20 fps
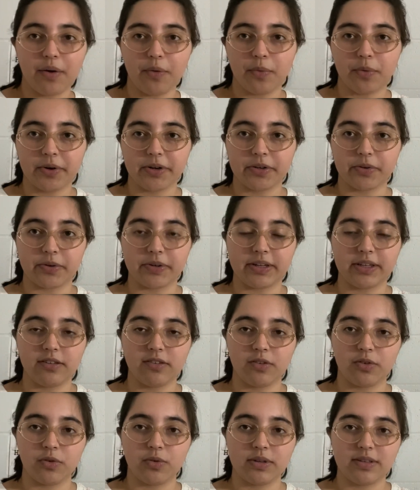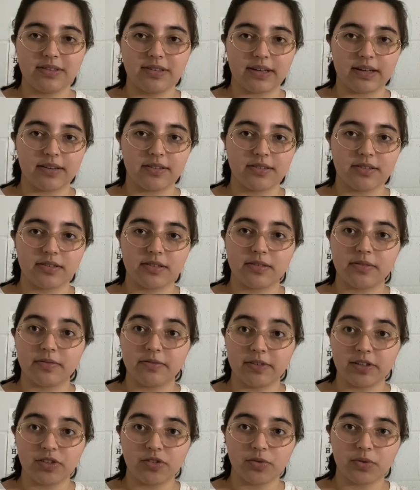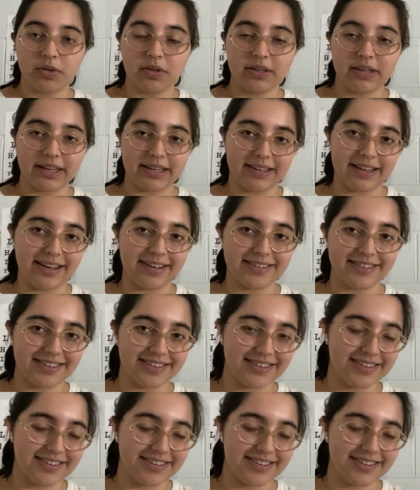we're going to assess visual neglect.